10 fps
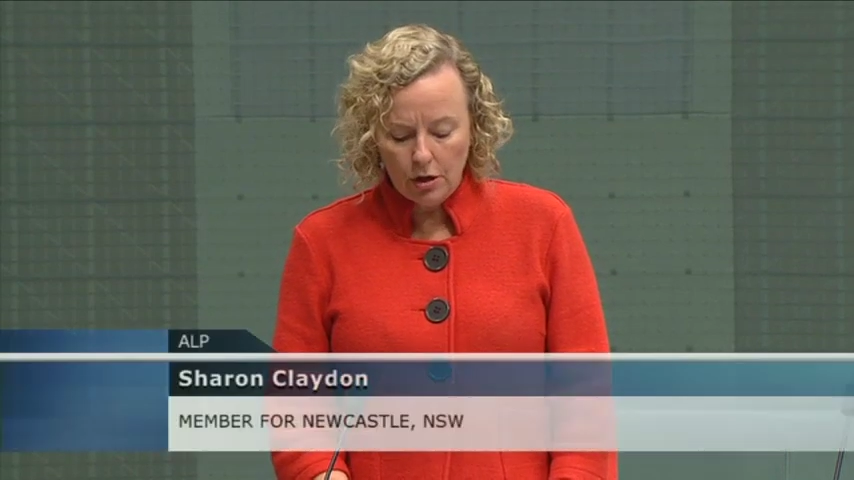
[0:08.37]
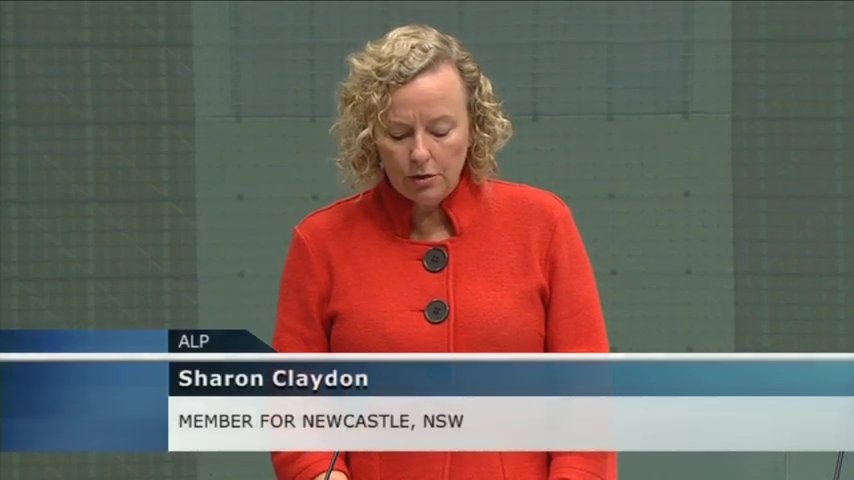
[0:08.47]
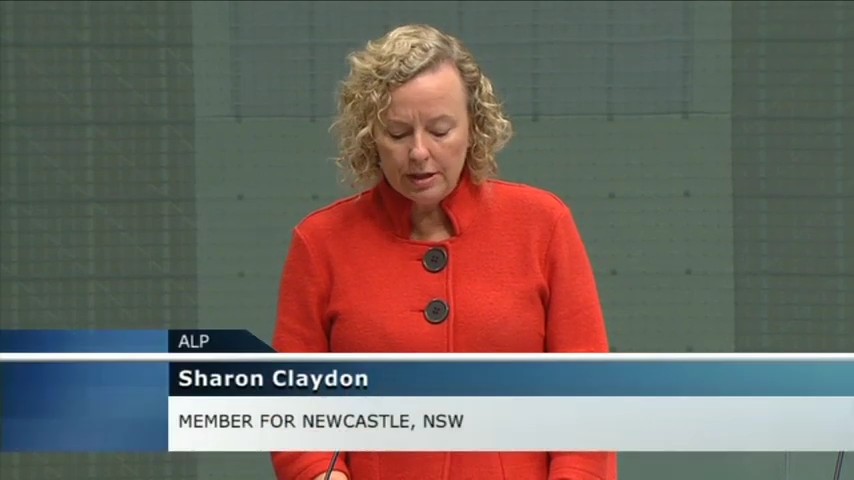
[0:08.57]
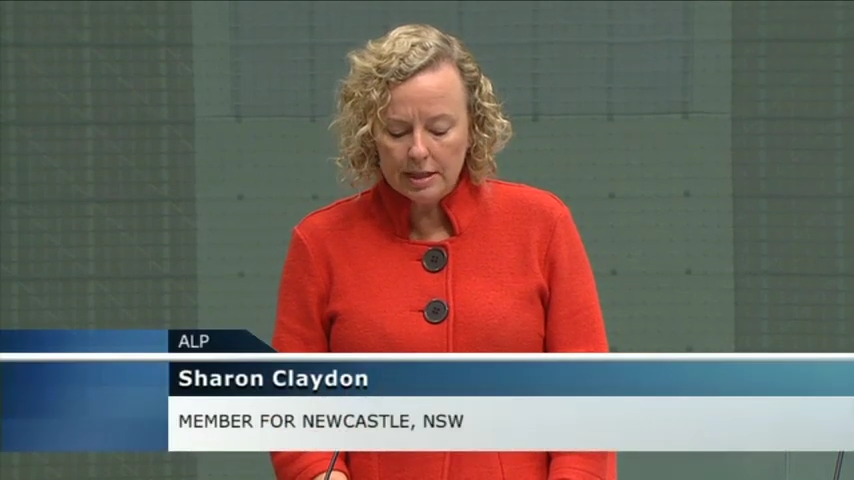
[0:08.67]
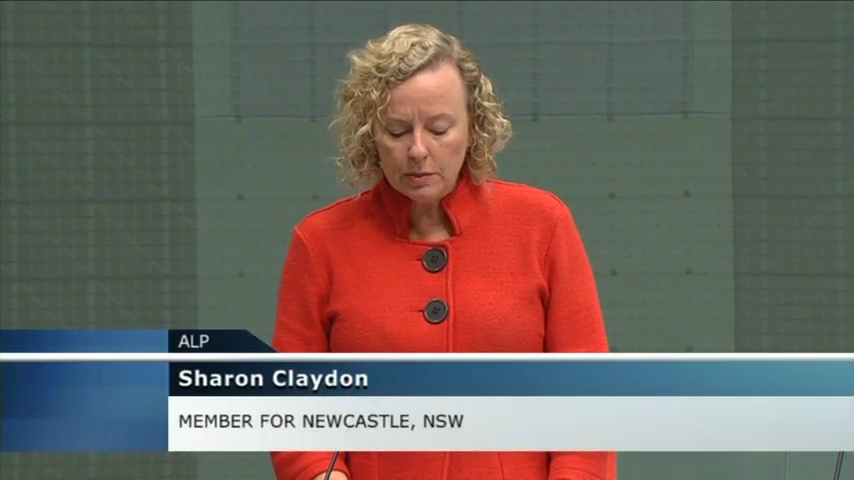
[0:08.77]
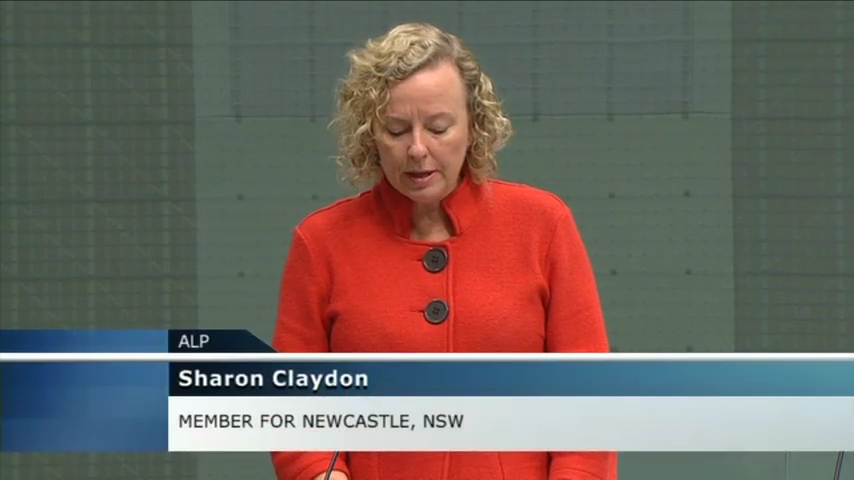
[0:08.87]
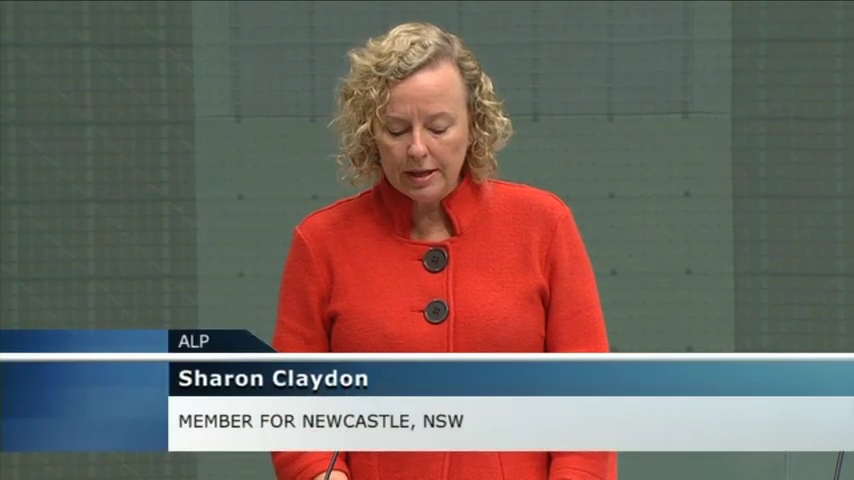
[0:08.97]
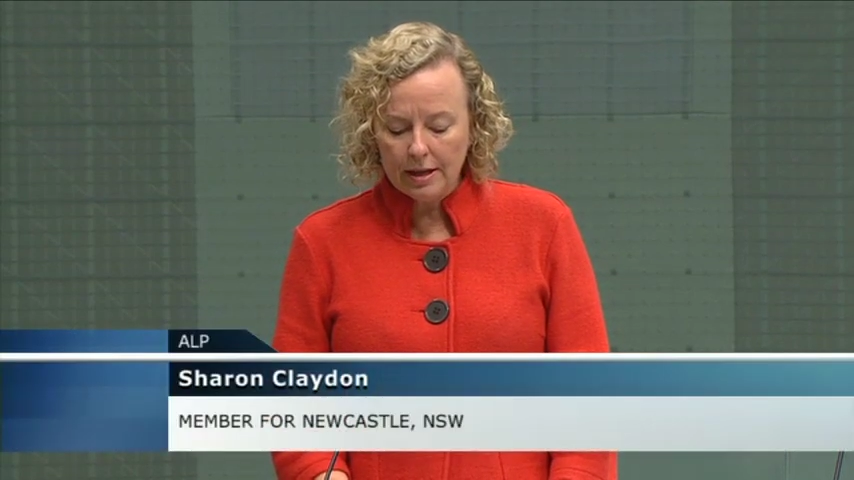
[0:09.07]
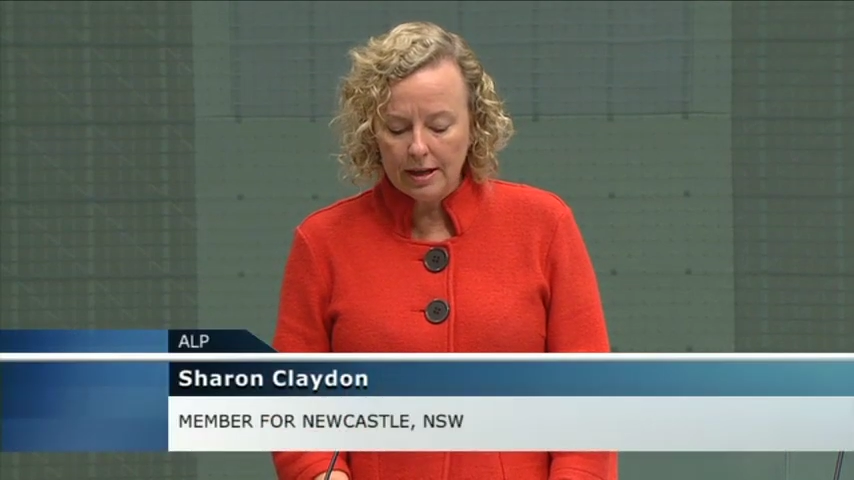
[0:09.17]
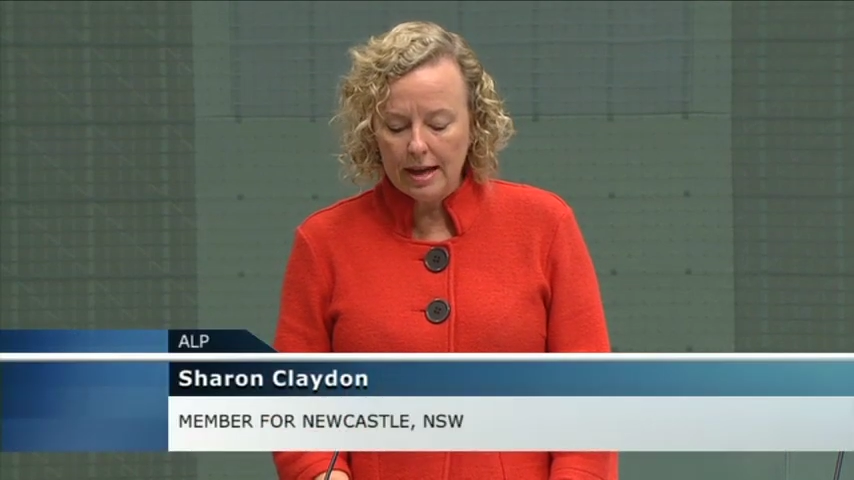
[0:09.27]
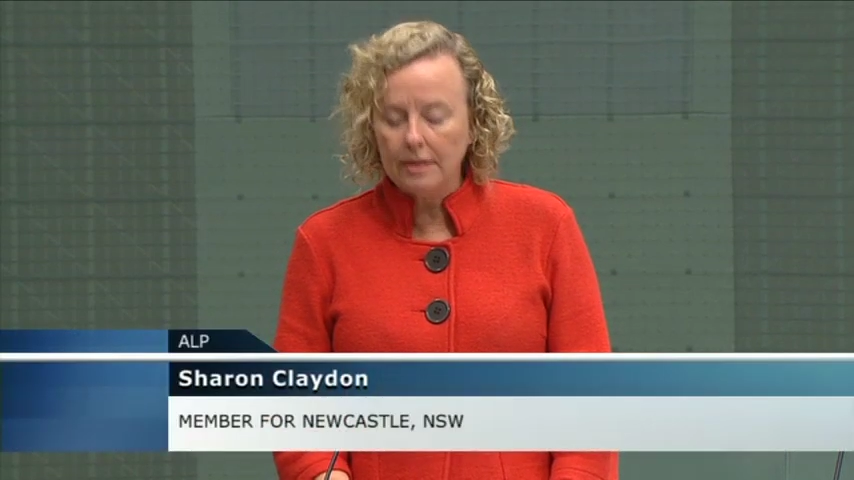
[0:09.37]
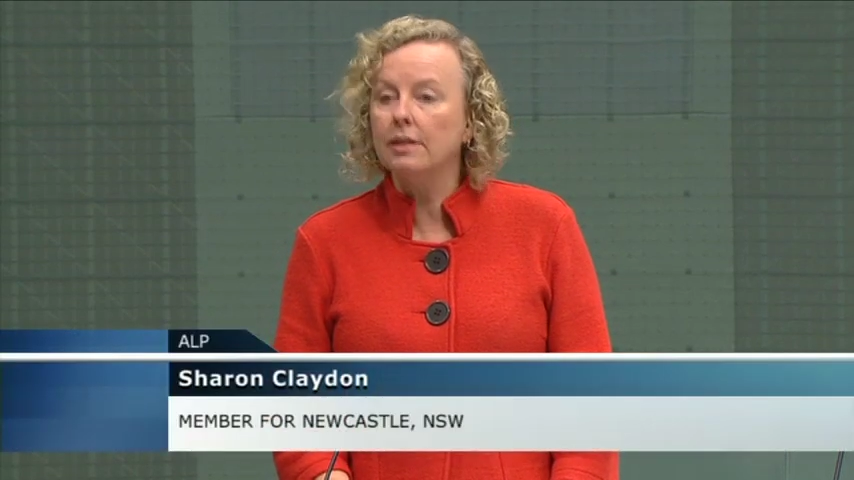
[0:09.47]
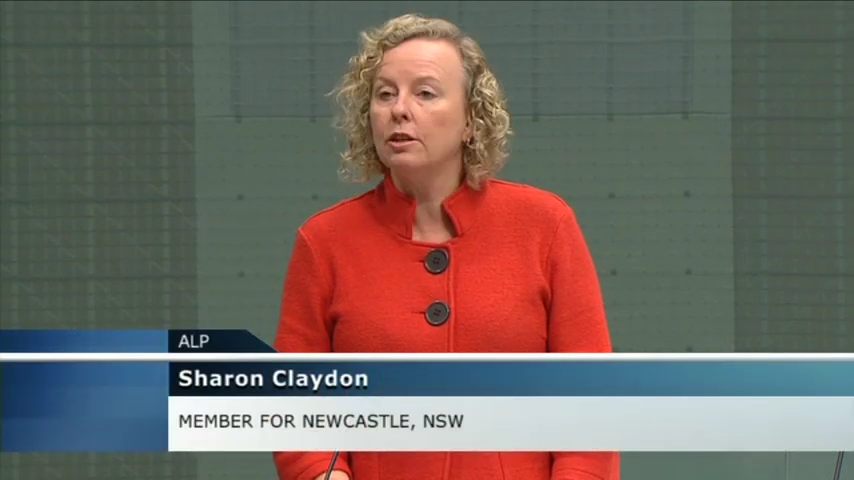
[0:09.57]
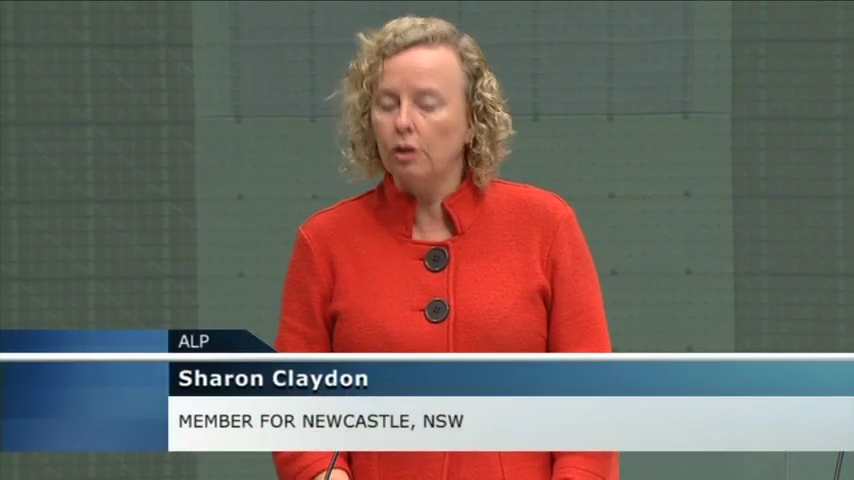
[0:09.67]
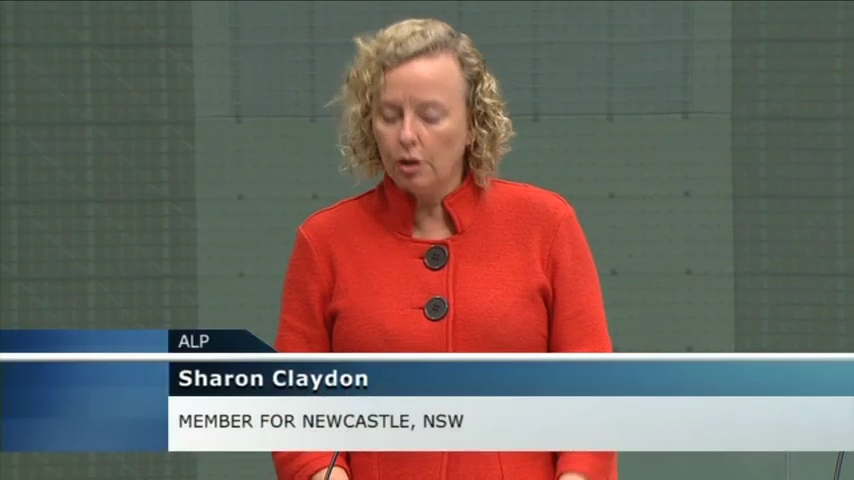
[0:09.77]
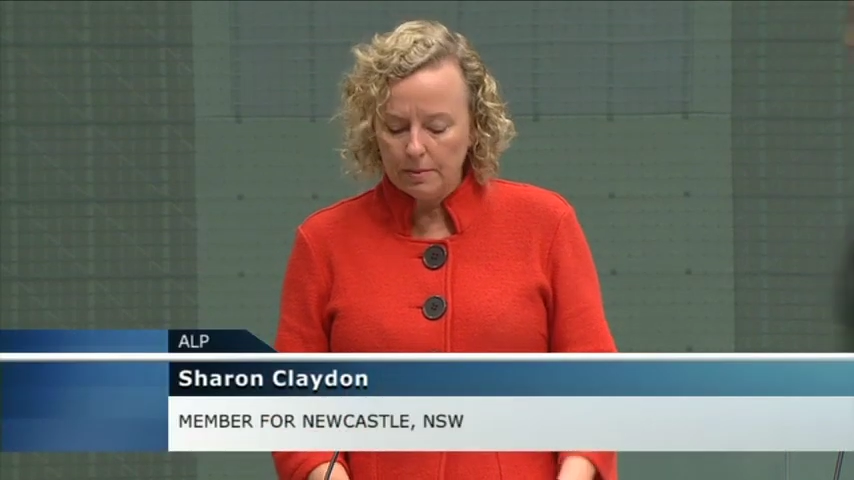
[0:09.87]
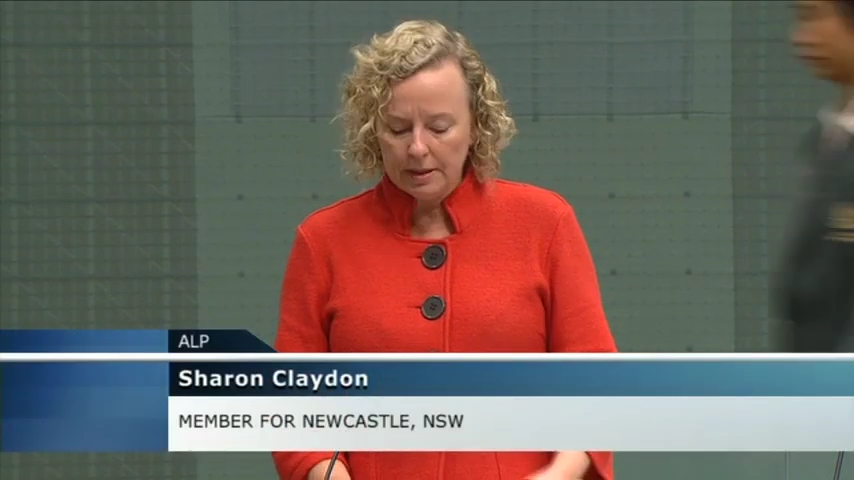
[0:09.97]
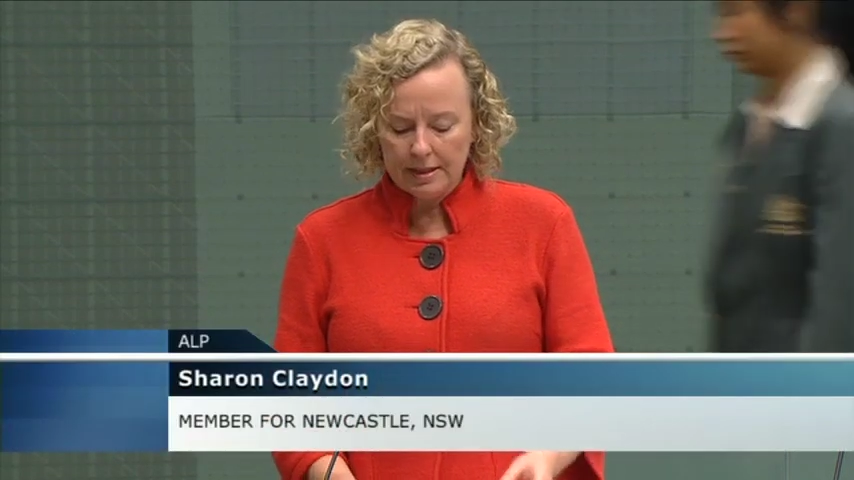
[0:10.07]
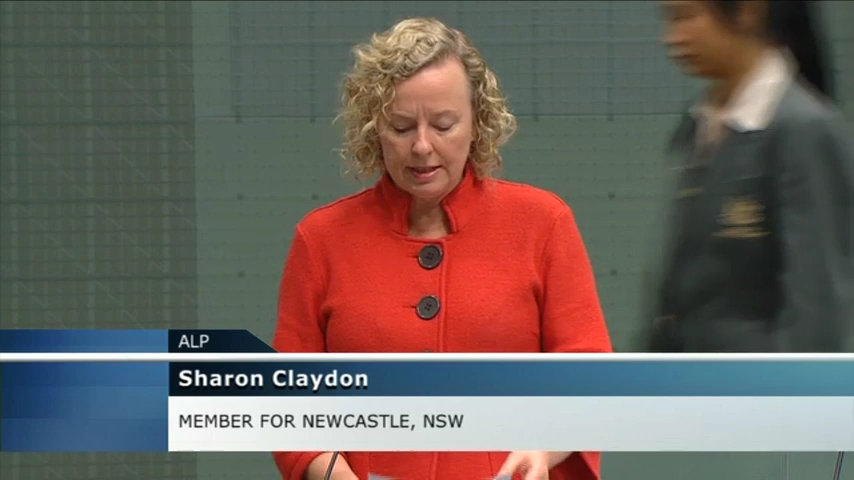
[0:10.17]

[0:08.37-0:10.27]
who this week announced a globally